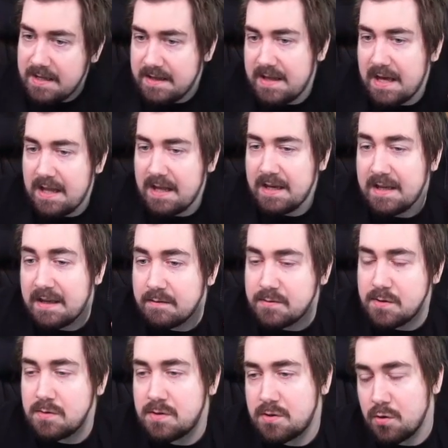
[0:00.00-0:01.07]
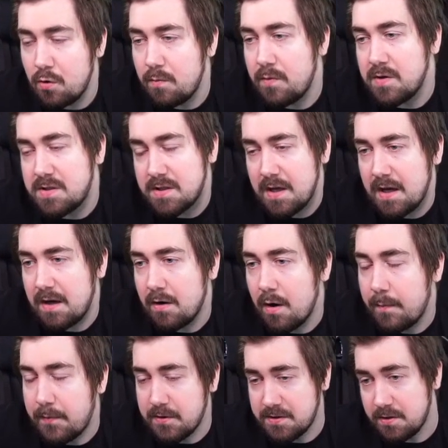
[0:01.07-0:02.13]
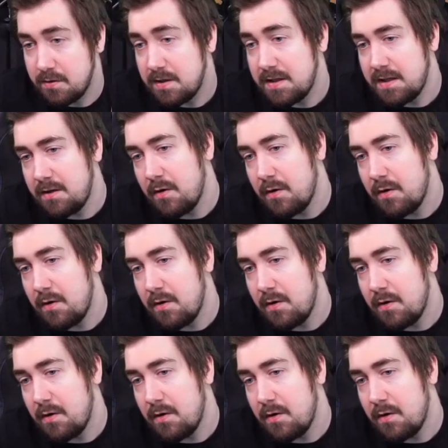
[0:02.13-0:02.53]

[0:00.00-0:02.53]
that like gives you so much like opportunity